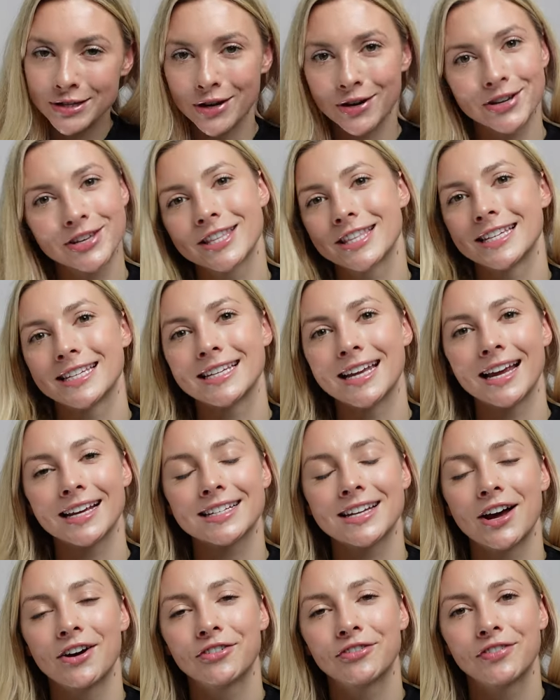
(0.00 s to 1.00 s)
show you this
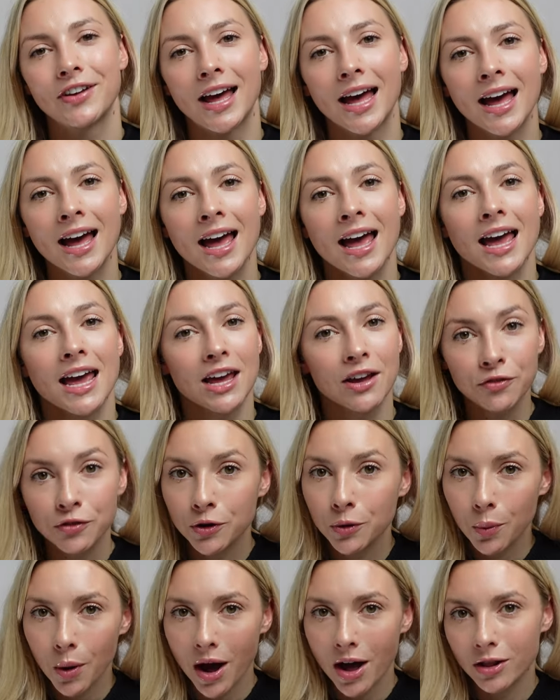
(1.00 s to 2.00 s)
next outfit, if
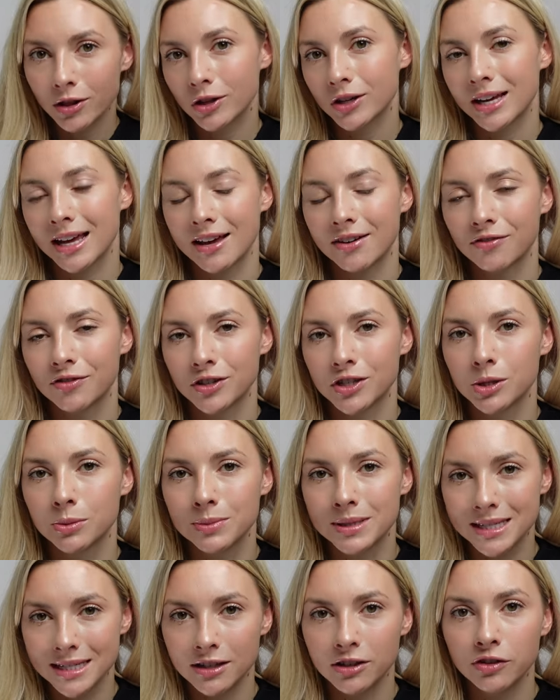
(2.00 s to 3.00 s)
you are looking for
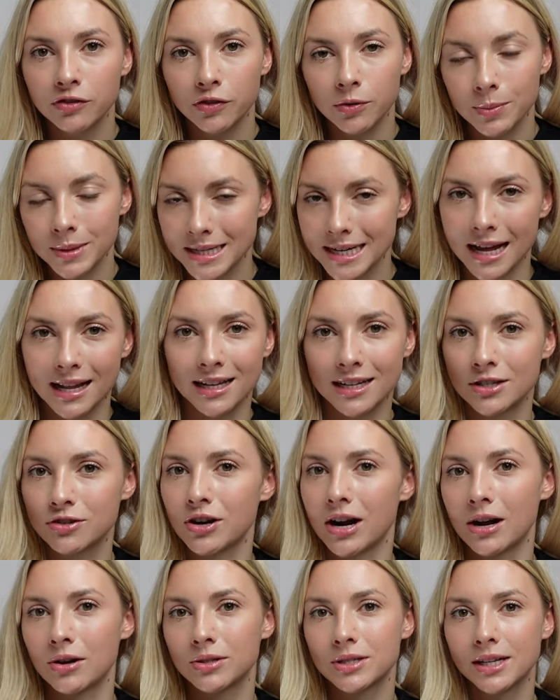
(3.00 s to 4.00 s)
some silver metallic
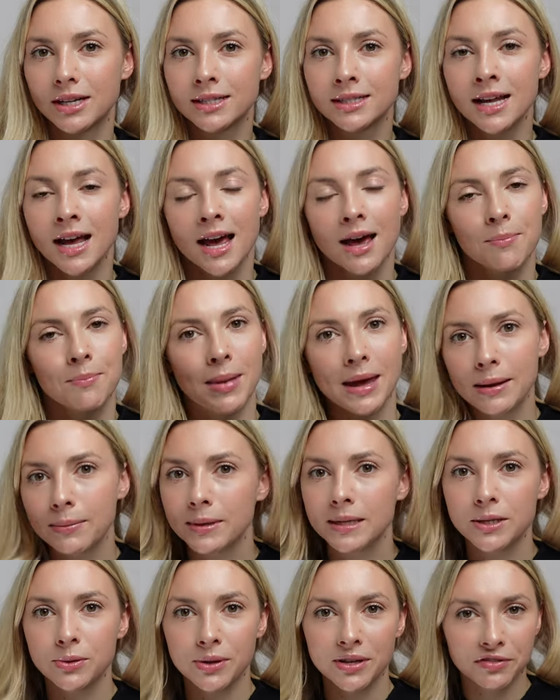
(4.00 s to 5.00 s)
trousers,
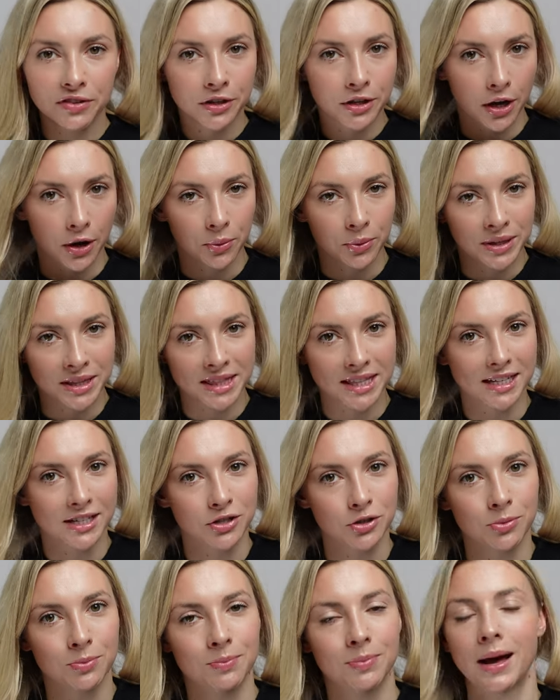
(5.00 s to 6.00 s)
maybe to even go with
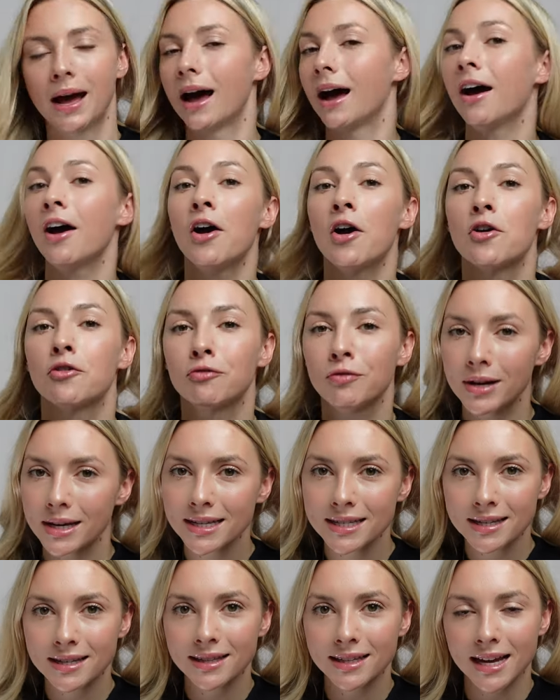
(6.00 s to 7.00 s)
this jumper,
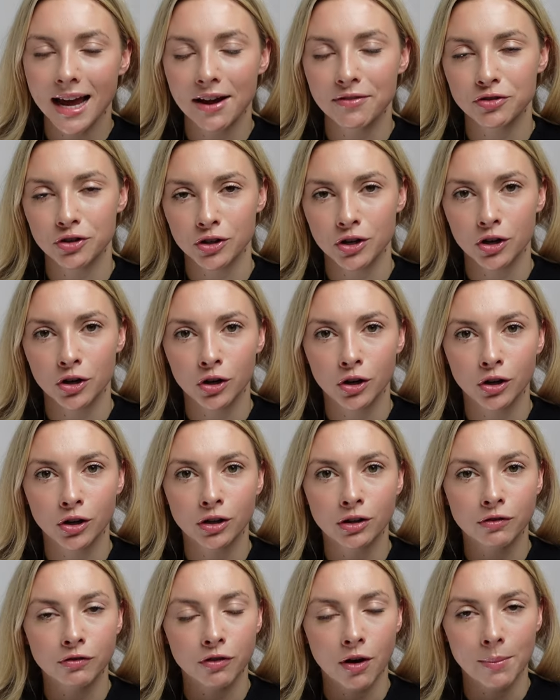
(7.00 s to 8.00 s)
recently I've done a
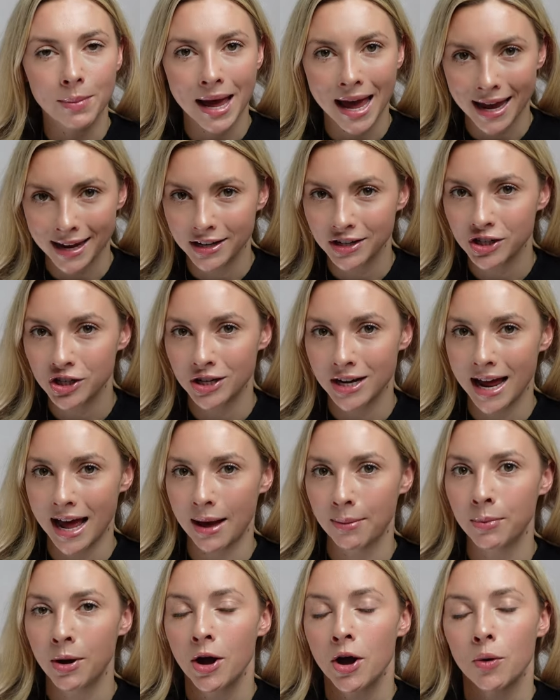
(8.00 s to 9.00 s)
haul from
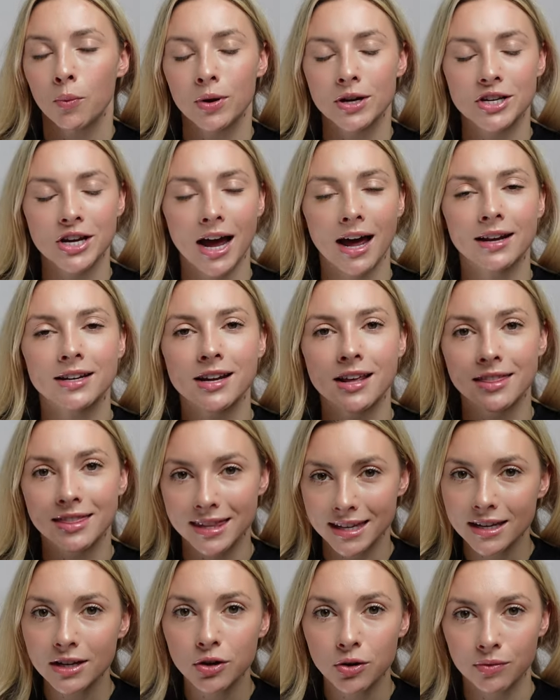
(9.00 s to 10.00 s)
H&M, which had
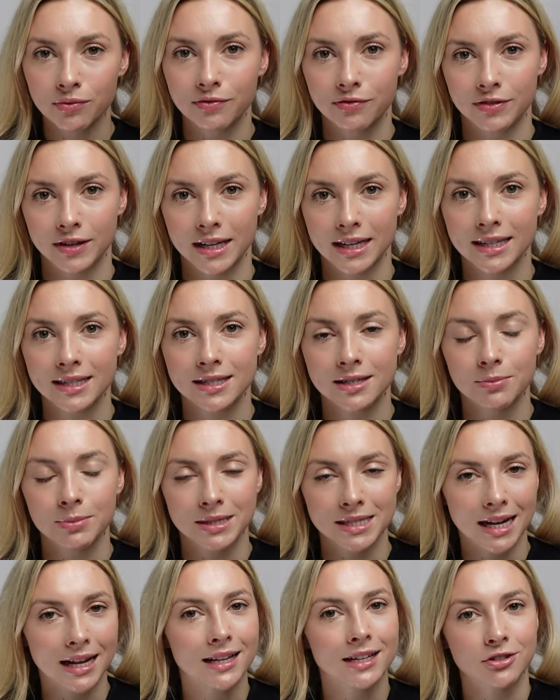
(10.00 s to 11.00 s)
the comfiest
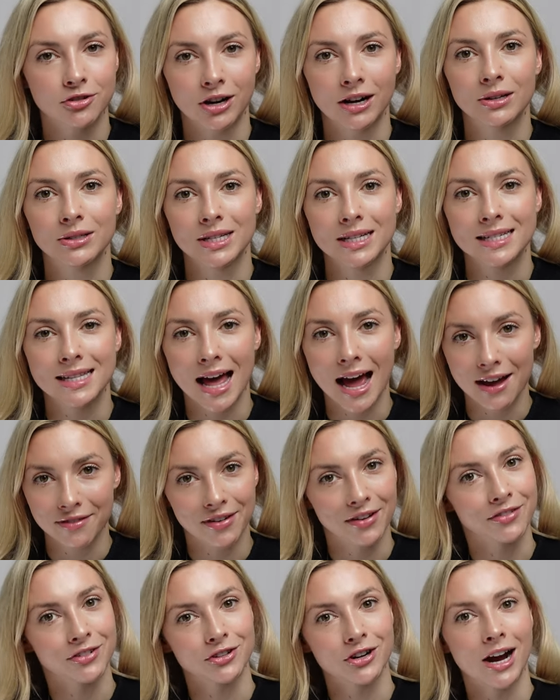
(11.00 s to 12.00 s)
metallic trousers that I've
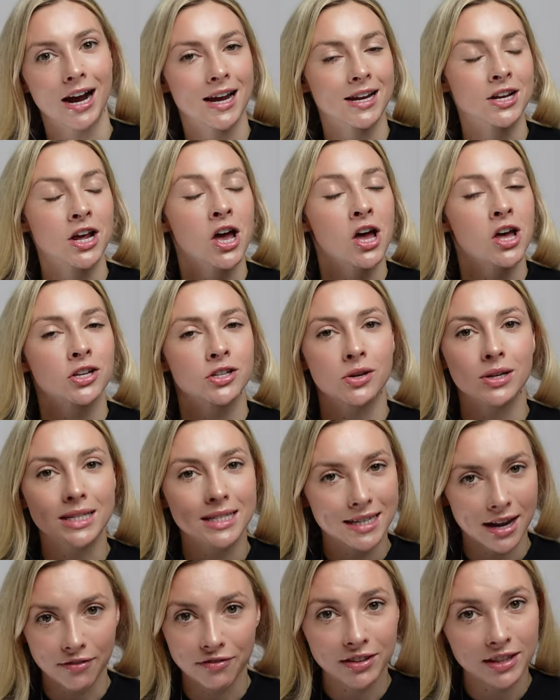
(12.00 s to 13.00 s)
ever tried, so
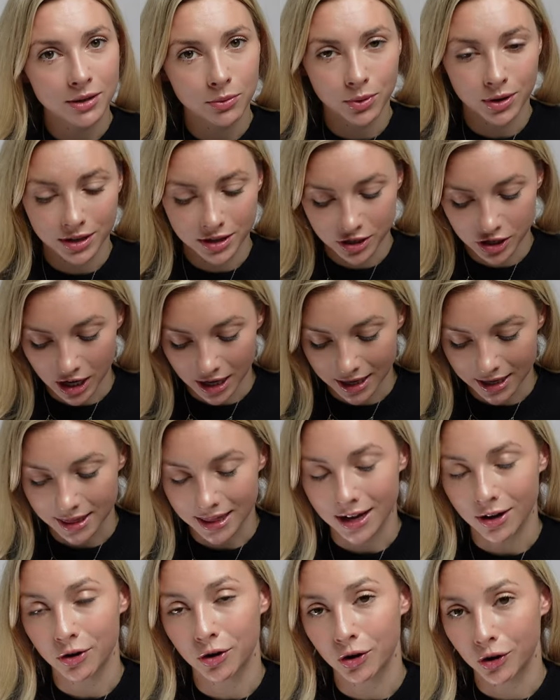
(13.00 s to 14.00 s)
it's definitely worth checking
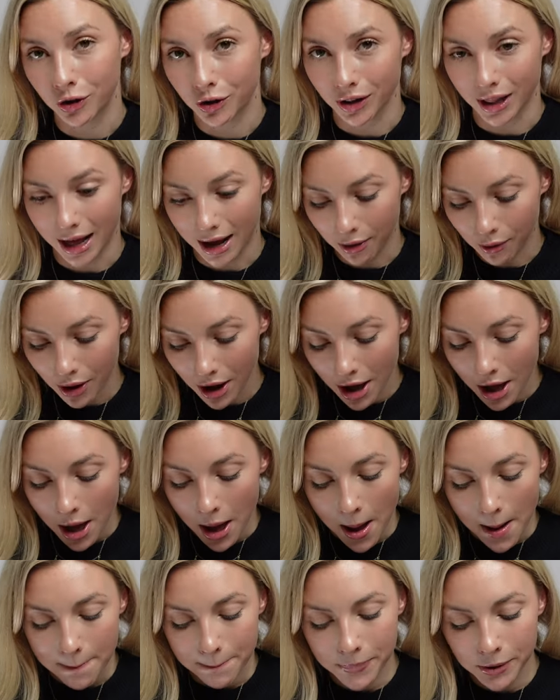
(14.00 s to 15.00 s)
that haul out.
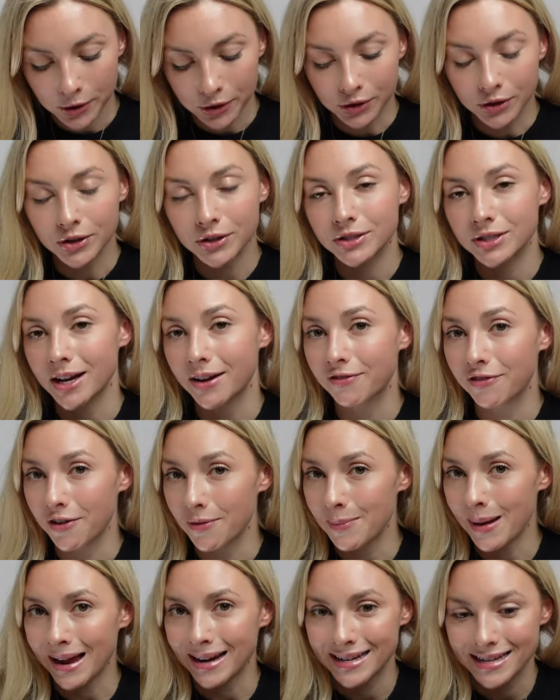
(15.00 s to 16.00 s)
But for
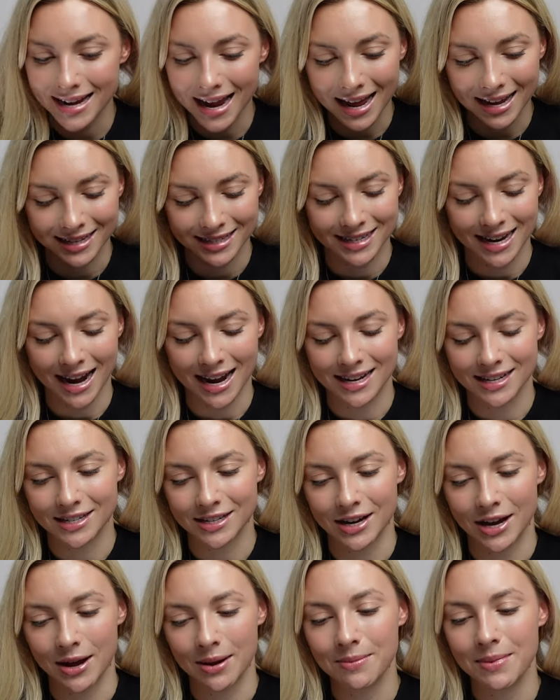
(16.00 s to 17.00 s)
my next
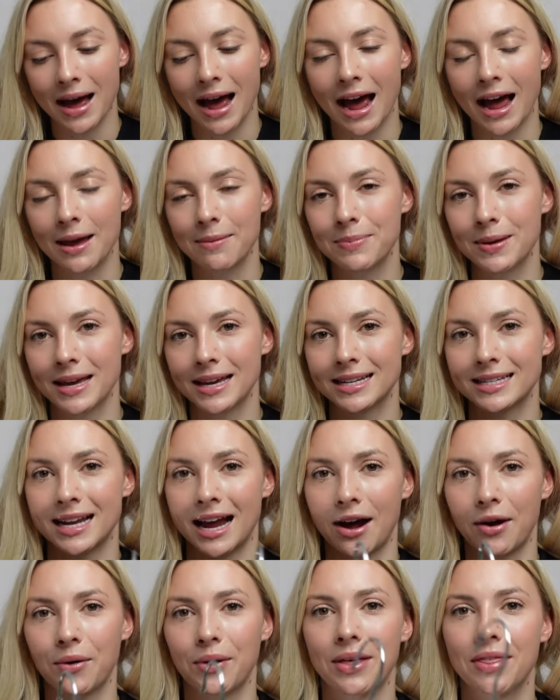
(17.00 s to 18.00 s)
item, I picked
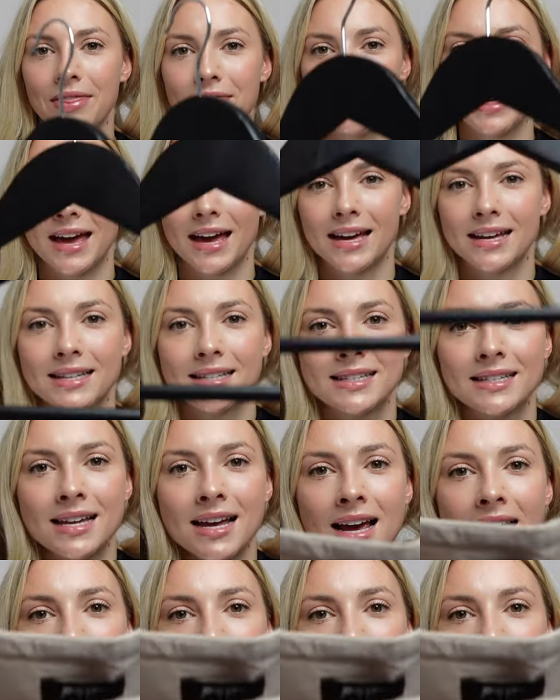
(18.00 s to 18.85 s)
out this